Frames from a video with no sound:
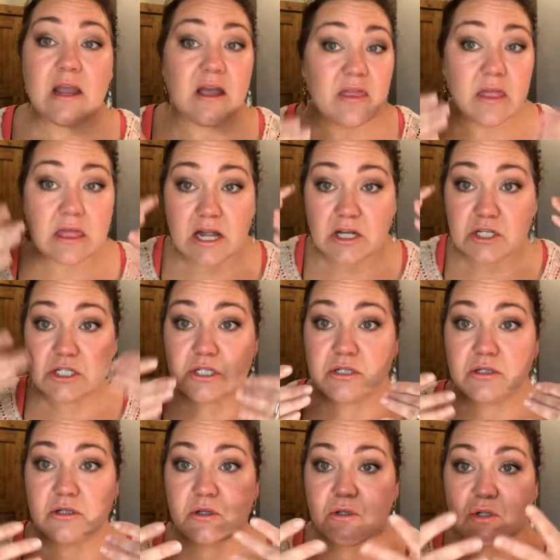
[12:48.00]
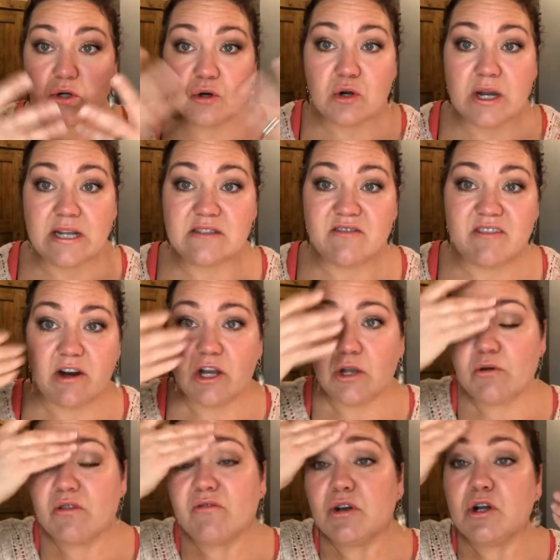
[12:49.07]
And then that just creates a very
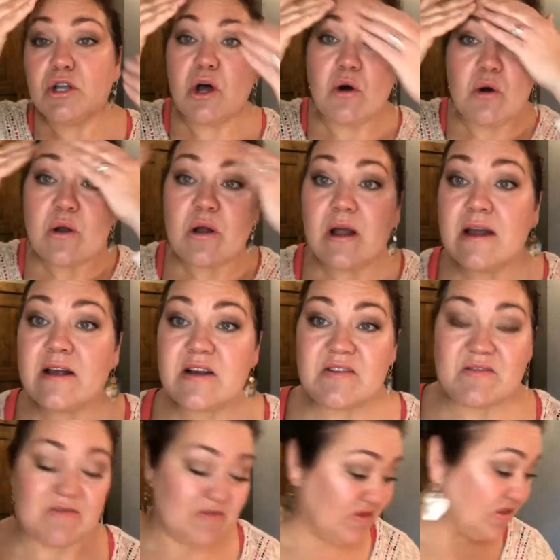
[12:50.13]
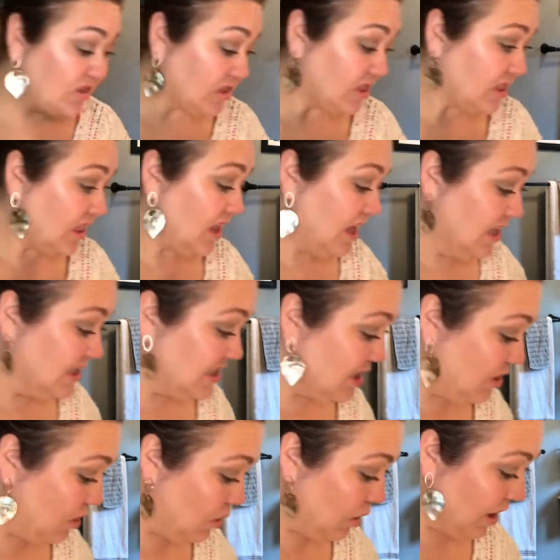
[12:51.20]
youthful glow.
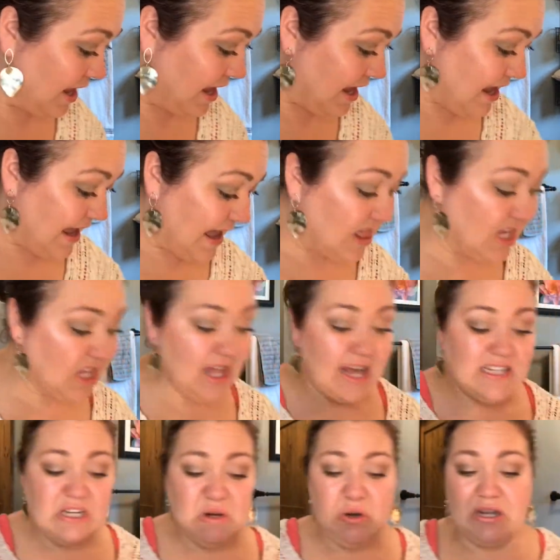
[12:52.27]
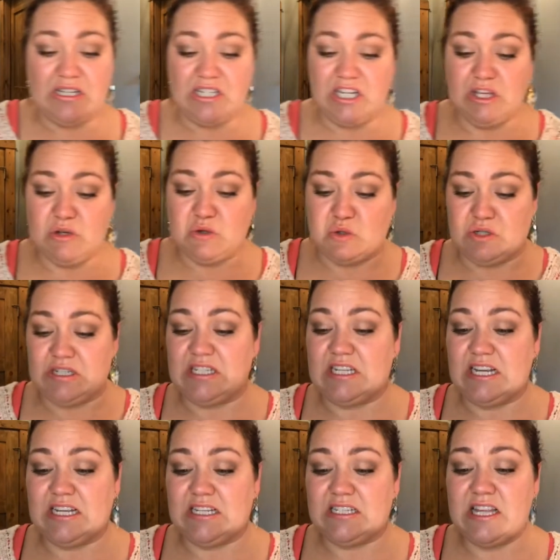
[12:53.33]
So the gloss I'm going to use
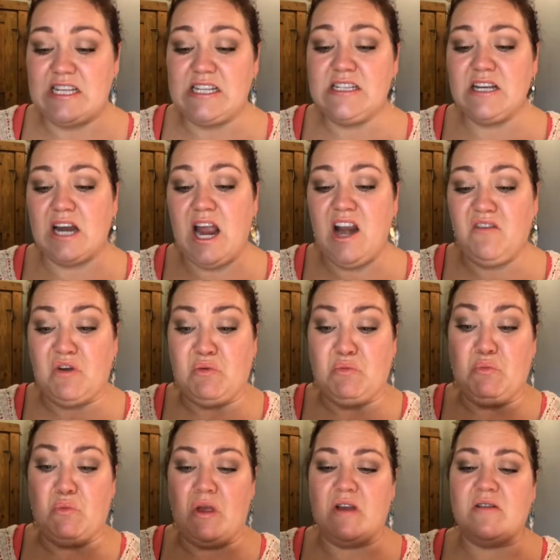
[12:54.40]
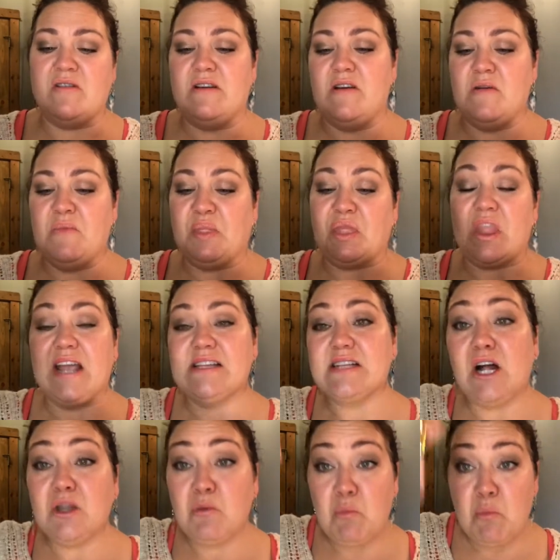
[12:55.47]
is, this is a kind of it's
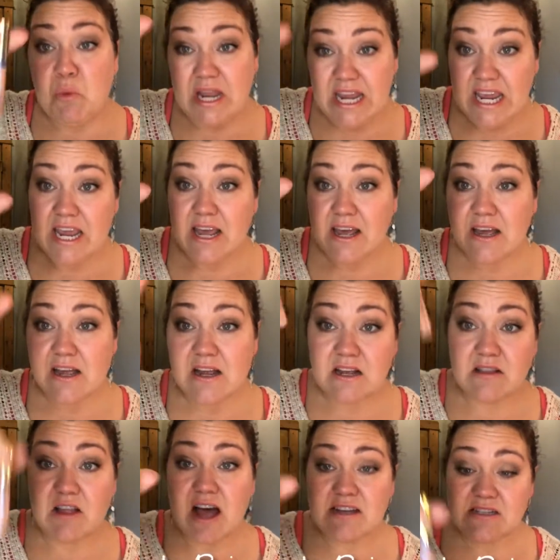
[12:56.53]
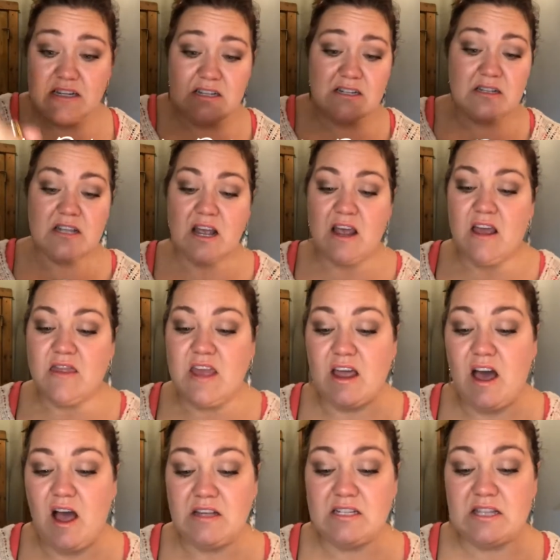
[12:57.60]
called midi glosses. They
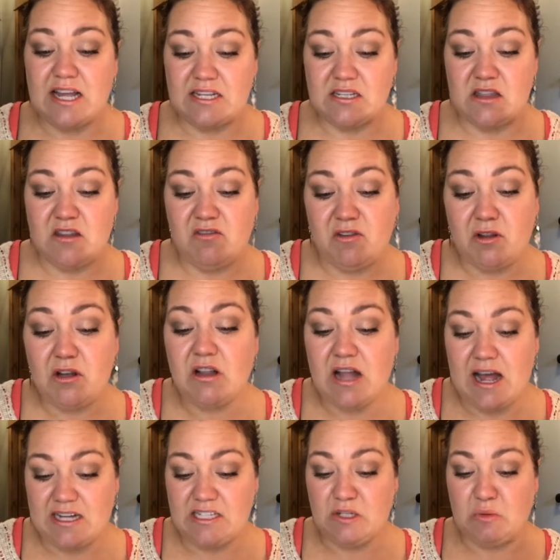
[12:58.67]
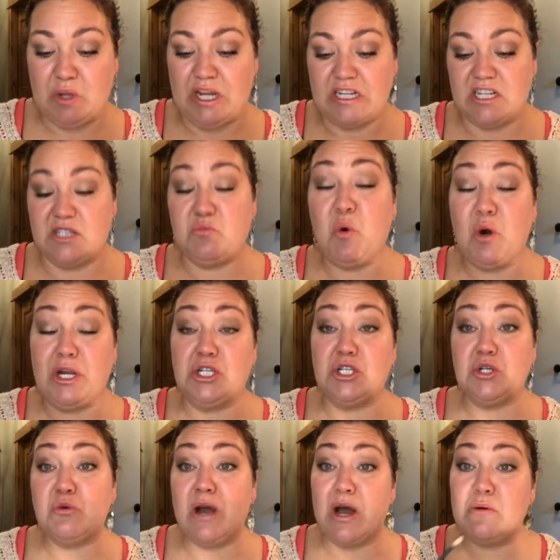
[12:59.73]
cost less than the full gloss because it's
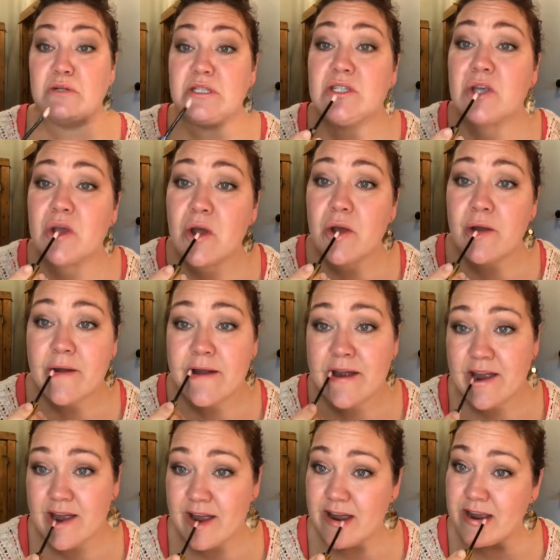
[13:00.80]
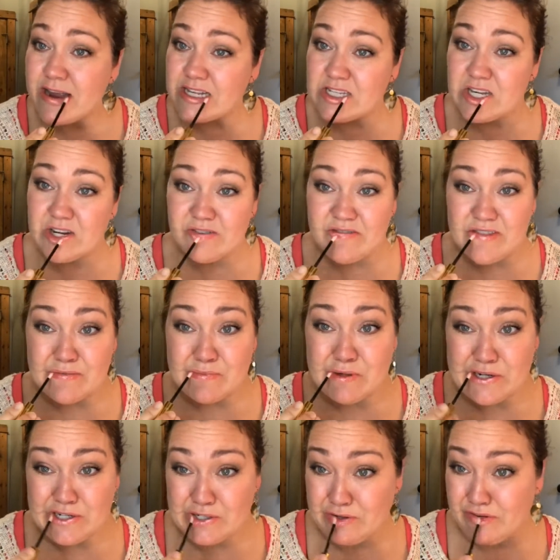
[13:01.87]
0.2 ounce instead of the
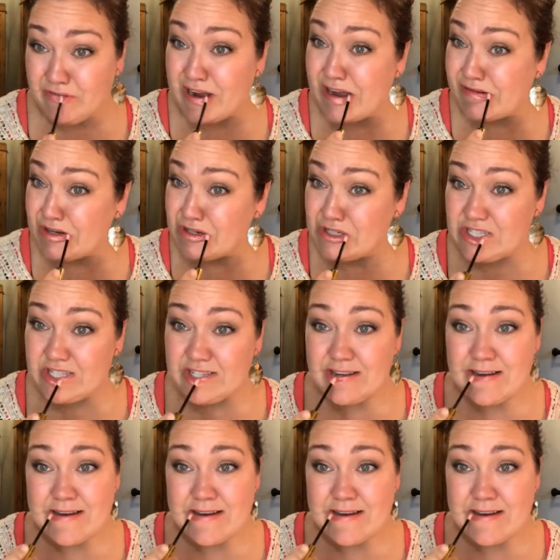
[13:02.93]
0.25 ounce.